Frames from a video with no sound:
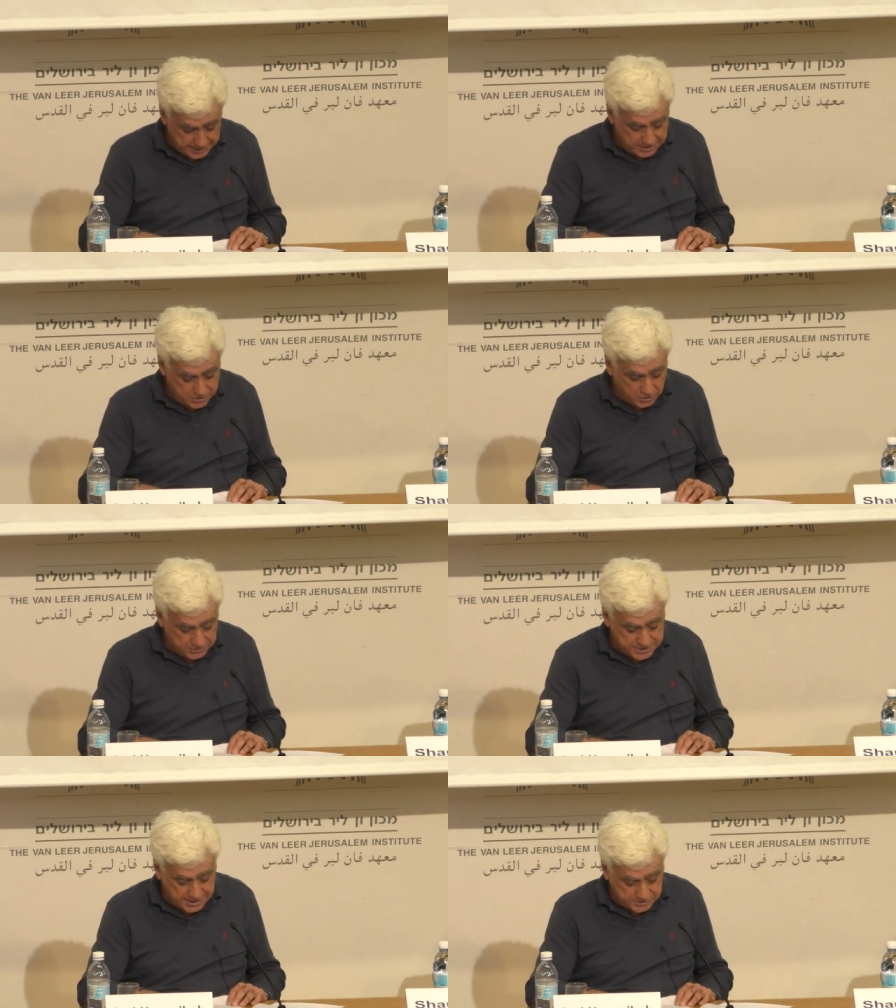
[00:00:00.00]
in
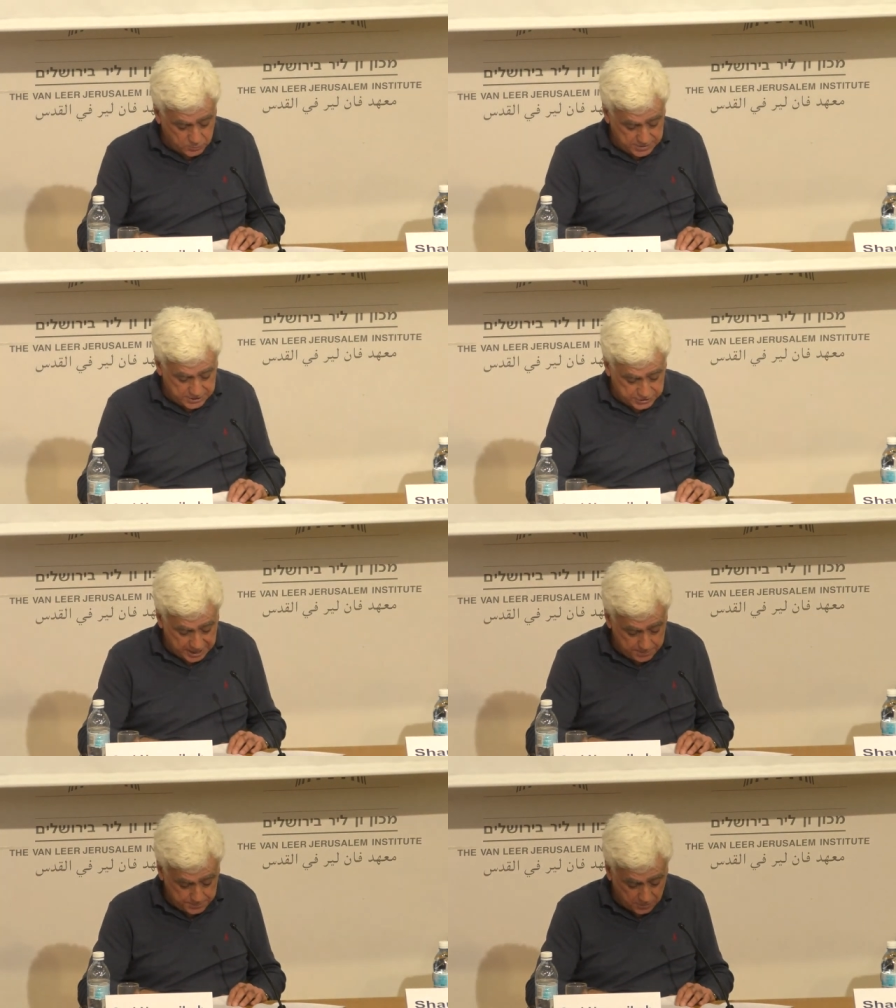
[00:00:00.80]
contrast with the
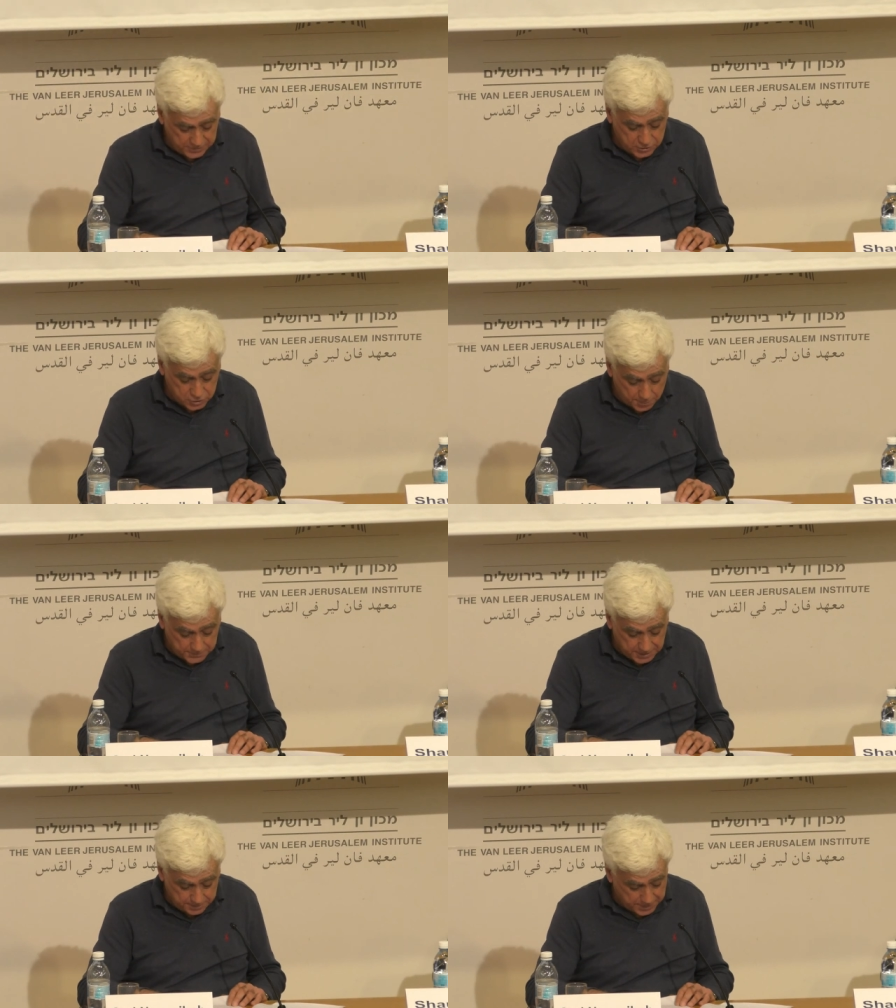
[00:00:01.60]
shape of the
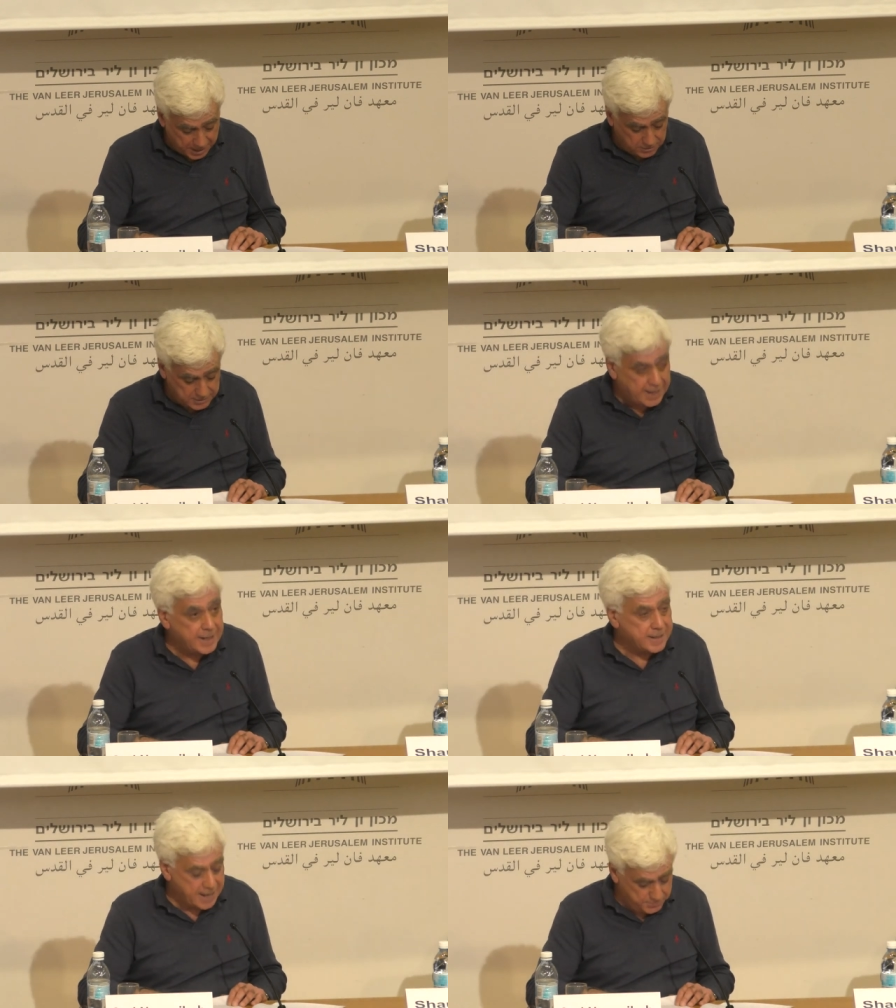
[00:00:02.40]
chopped up
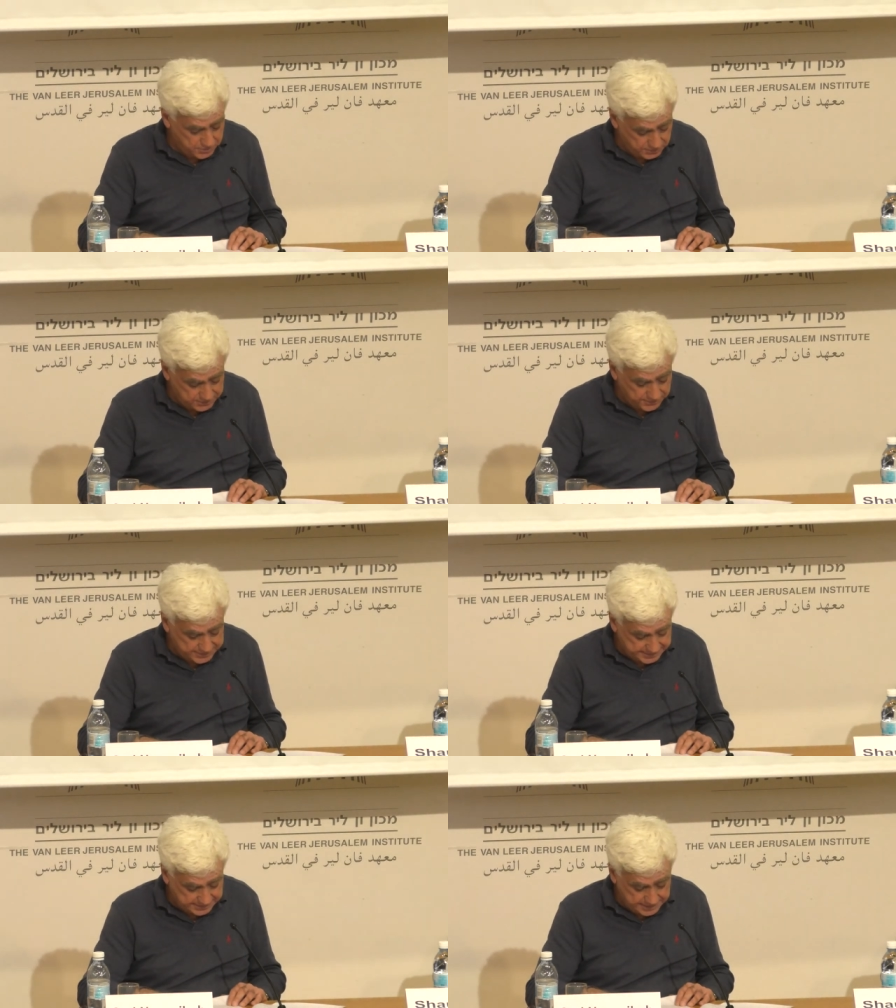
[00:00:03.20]
outlying neighborhoods of the
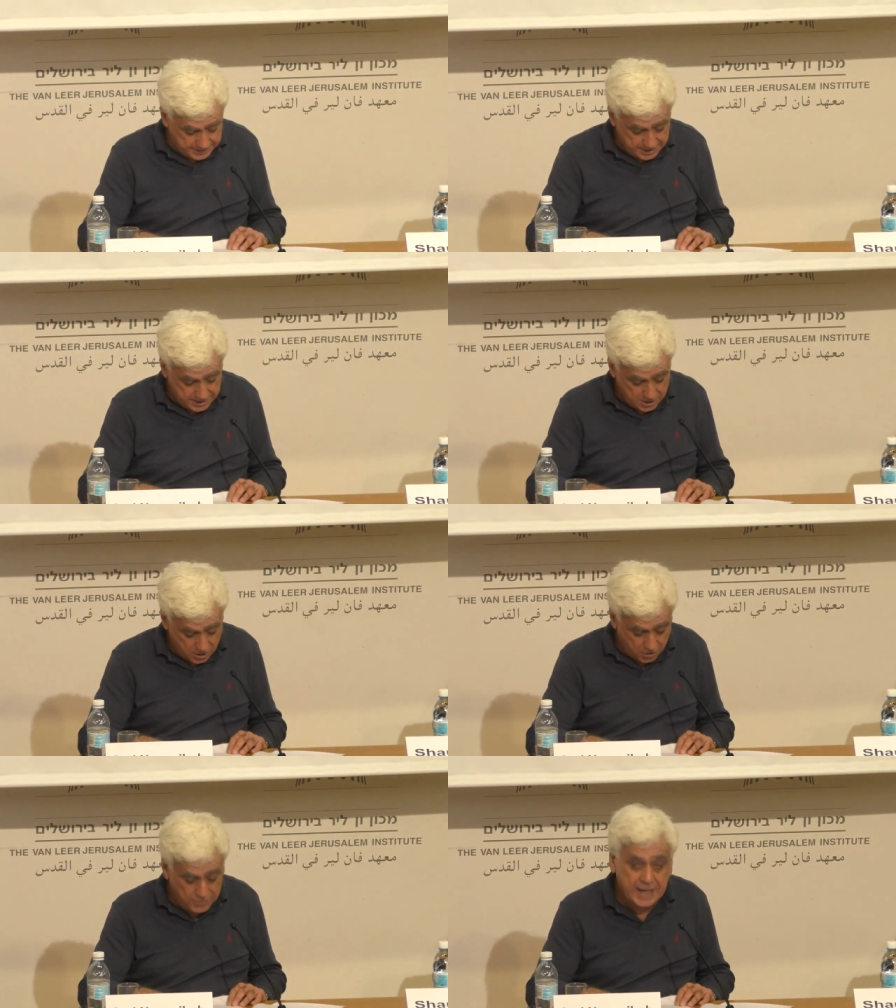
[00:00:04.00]
city
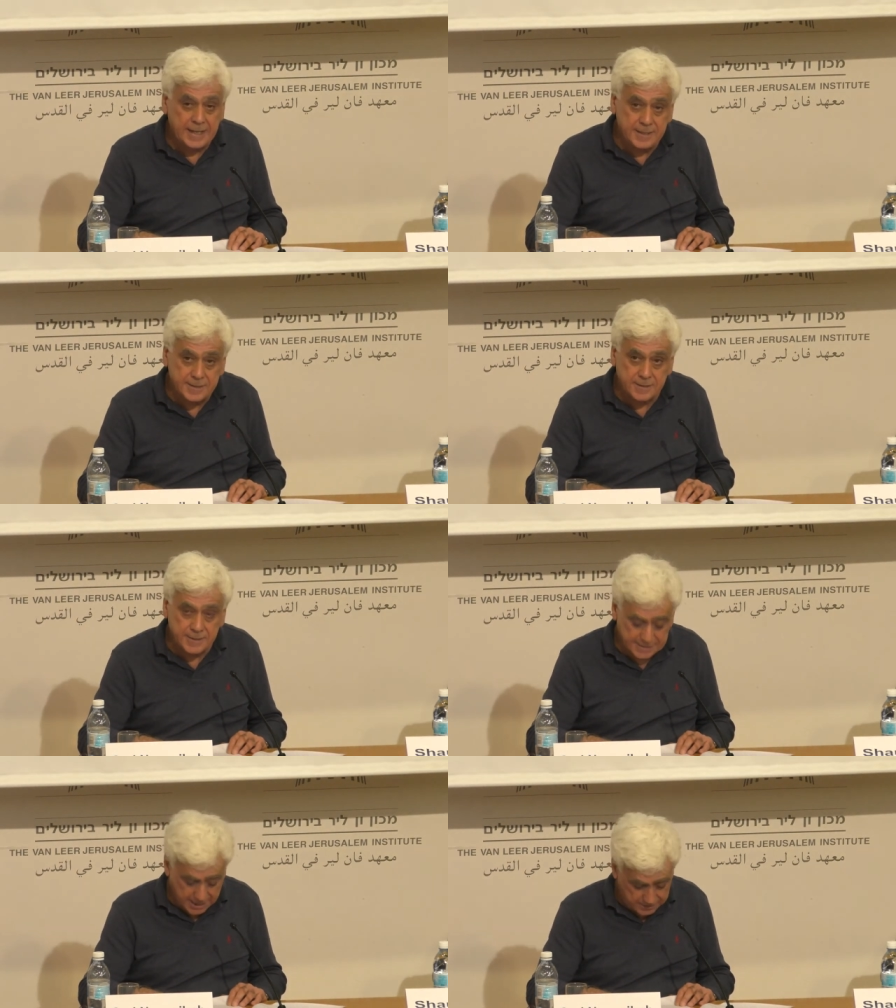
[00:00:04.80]
on the eastern
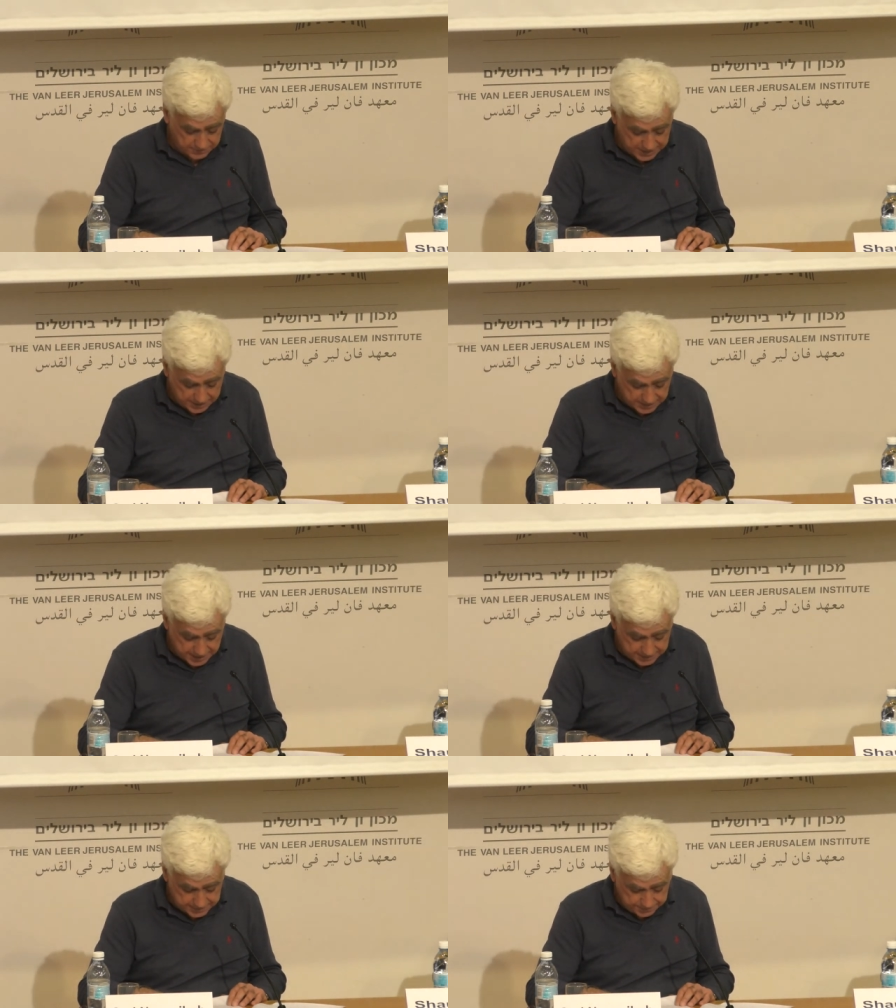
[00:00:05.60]
side of that
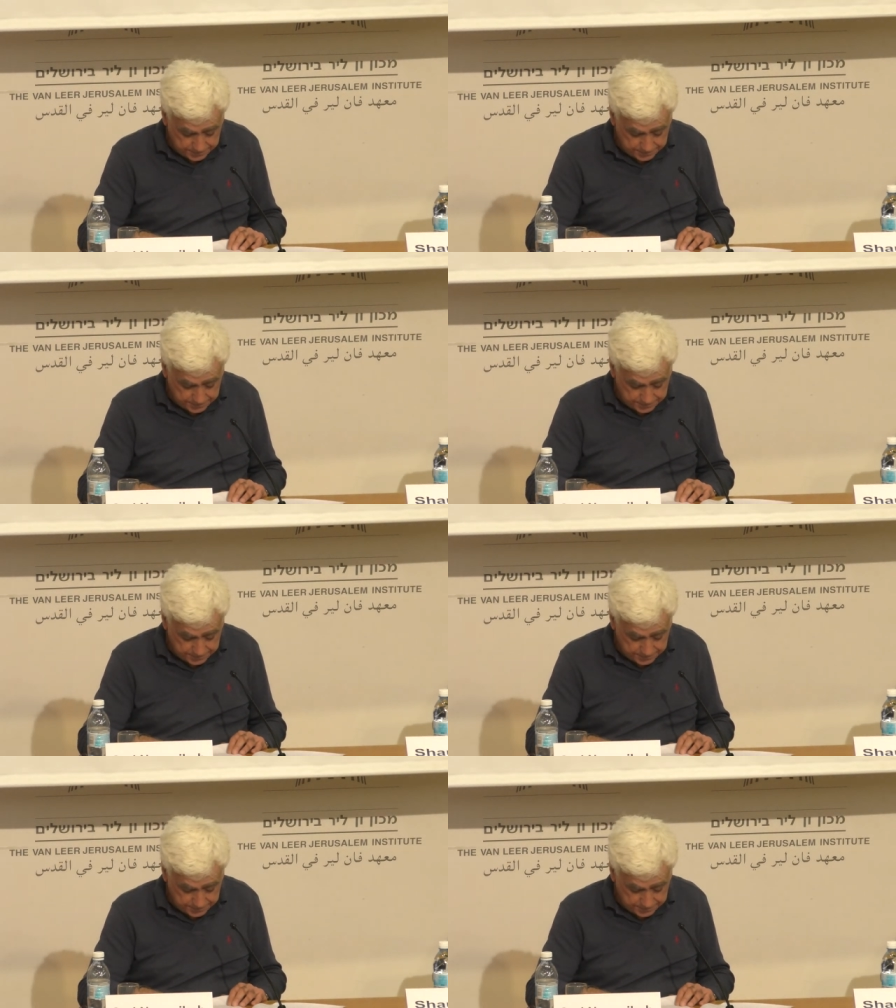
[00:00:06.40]
line,